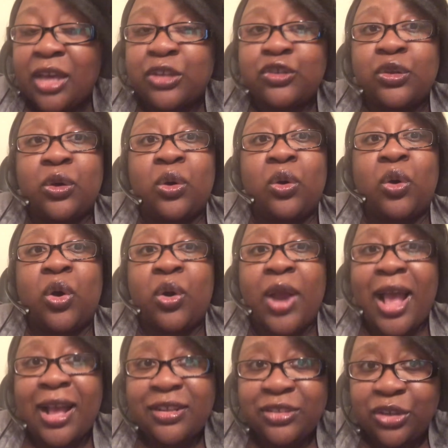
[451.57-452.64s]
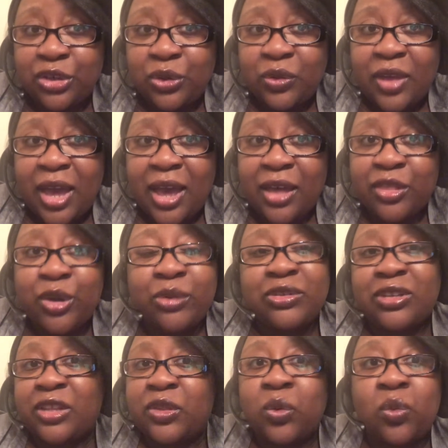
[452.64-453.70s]
So her asking you that, there was
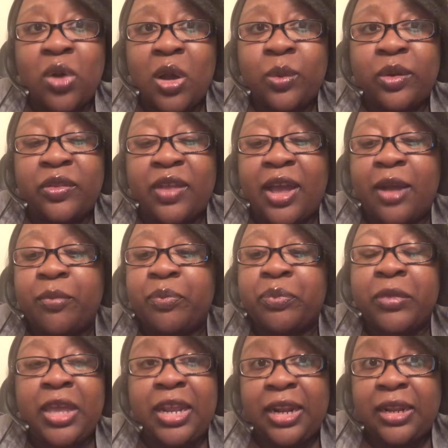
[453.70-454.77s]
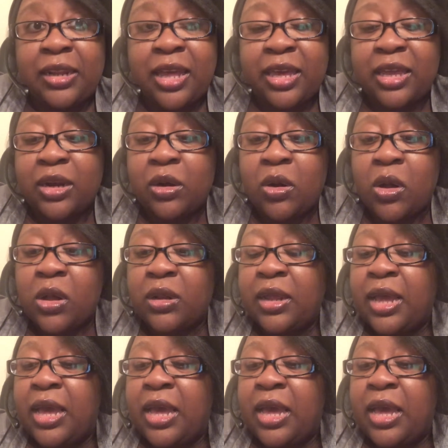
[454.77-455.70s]
nothing wrong with that. He didn't like it at all.